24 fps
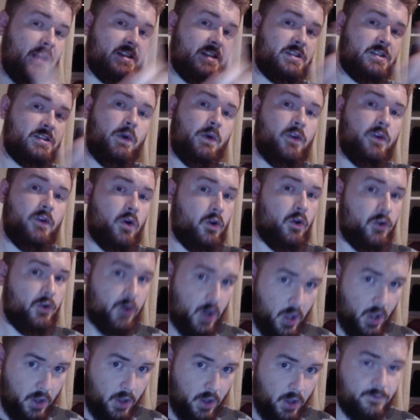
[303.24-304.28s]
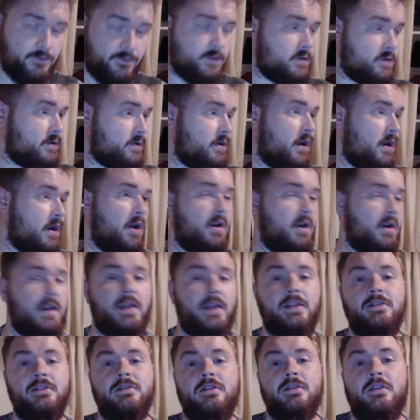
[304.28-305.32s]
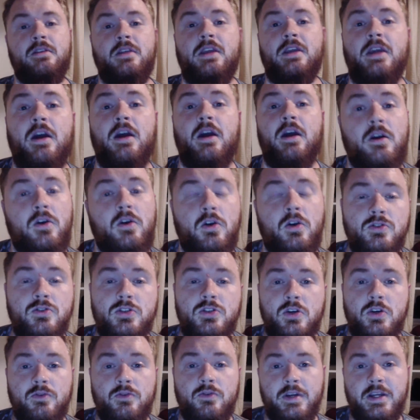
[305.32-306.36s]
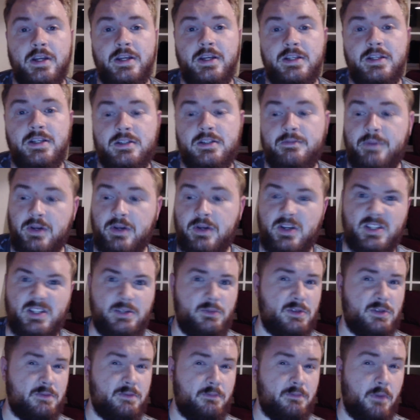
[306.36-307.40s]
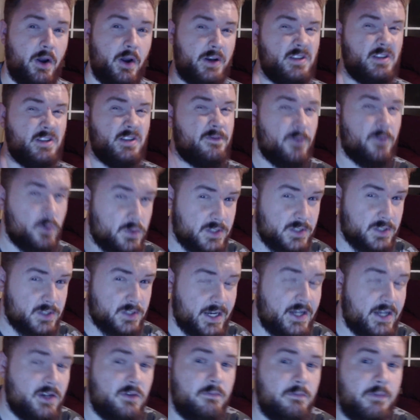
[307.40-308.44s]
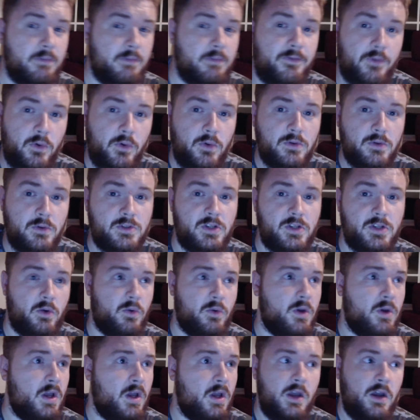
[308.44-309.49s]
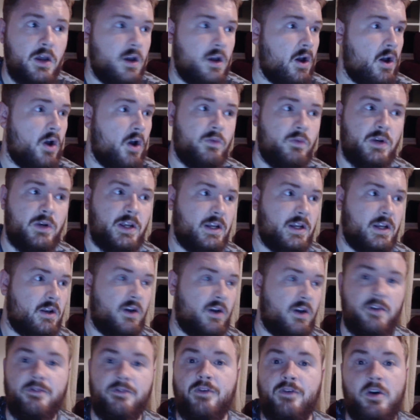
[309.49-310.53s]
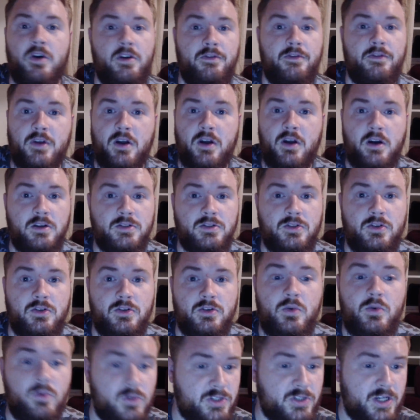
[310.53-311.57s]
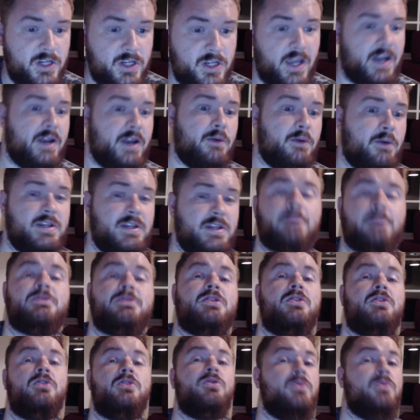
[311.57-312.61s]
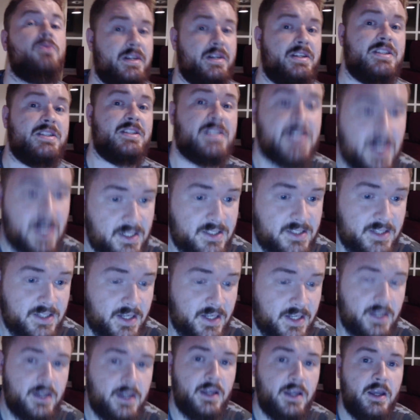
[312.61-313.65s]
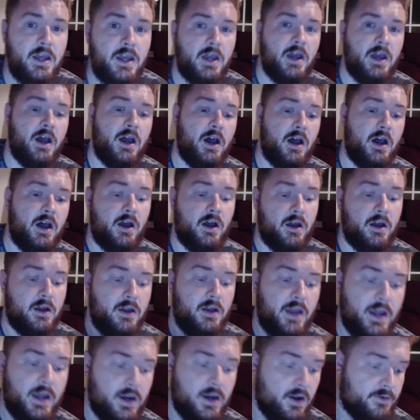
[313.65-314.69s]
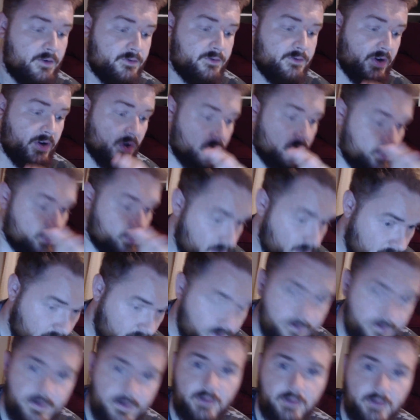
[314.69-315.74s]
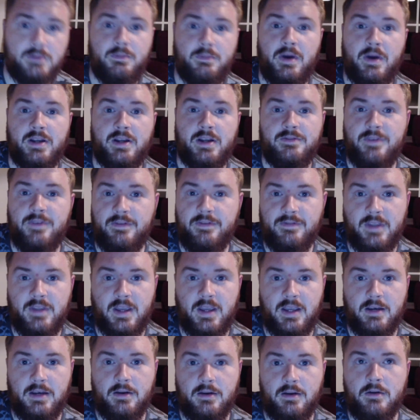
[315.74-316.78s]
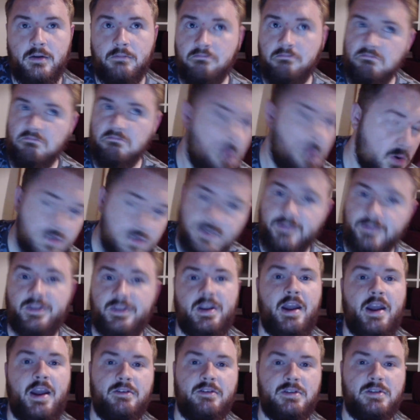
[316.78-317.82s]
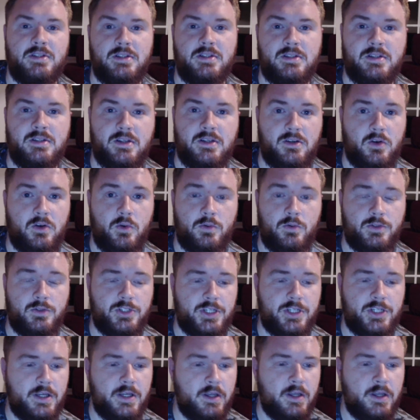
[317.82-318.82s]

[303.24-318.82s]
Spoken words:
one that got nerfed early into the console release because it was -14 before, so only like a third of the cast could launch it, and it was absolutely disgusting. And after it got nerfed, it was -15. Most of the characters could launch it,